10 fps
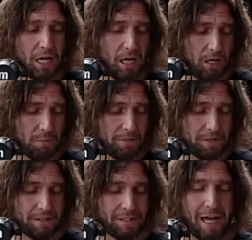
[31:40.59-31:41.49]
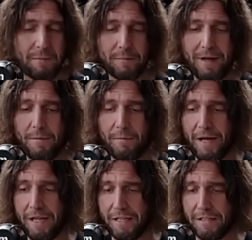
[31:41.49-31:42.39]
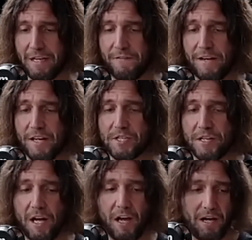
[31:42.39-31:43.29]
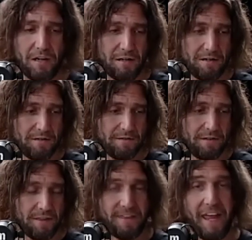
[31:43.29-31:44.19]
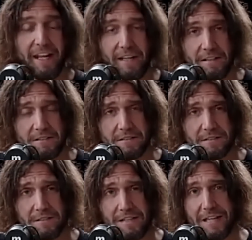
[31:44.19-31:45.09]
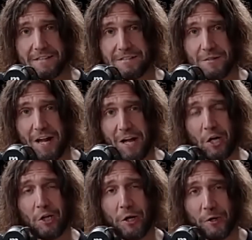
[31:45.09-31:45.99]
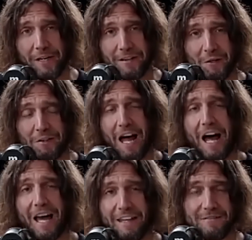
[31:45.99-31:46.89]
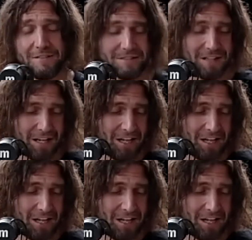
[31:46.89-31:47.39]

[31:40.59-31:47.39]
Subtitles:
by definition of things, yes, they're not cluttering their lives.